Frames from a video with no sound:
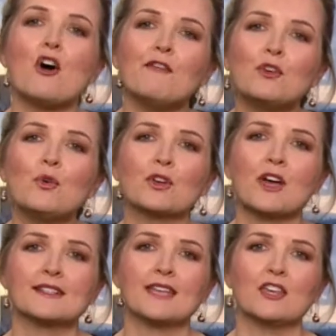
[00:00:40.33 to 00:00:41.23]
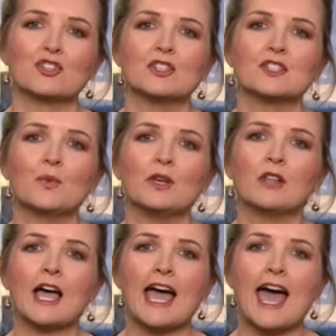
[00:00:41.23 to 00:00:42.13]
Often organisations
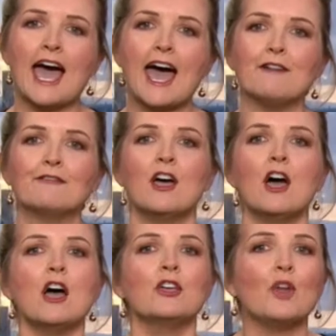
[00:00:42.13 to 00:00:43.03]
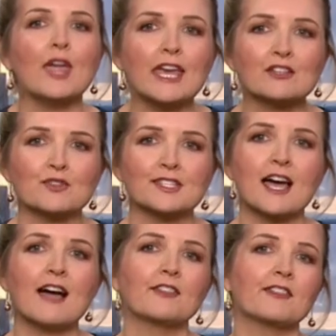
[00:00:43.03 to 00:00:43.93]
will have, you know, extra
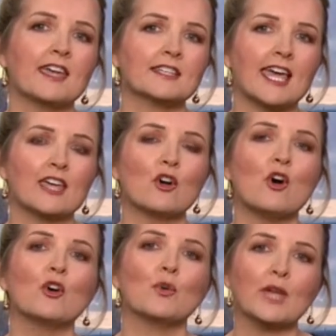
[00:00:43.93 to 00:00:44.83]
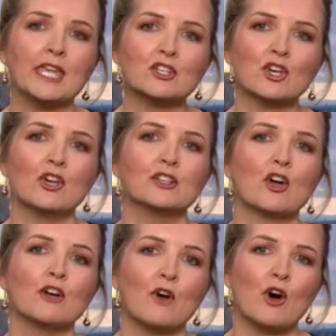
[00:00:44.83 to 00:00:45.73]
staff that they take on or interns
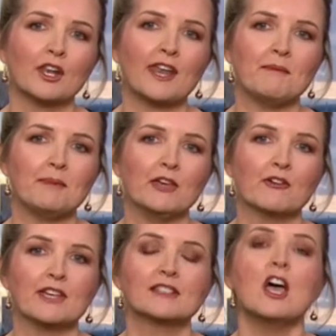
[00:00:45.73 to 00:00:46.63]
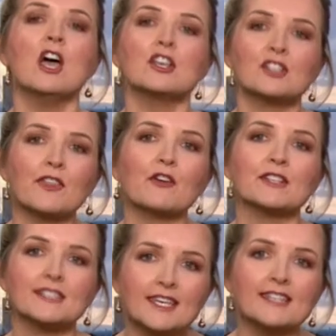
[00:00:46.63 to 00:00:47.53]
over holiday periods. So there are
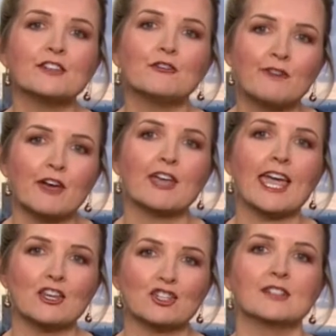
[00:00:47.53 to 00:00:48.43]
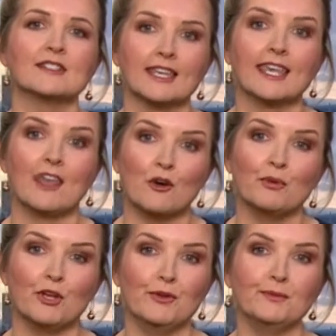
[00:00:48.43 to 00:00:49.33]
seasonal variations that can
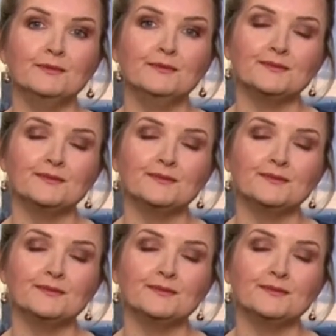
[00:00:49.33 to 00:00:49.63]
help you.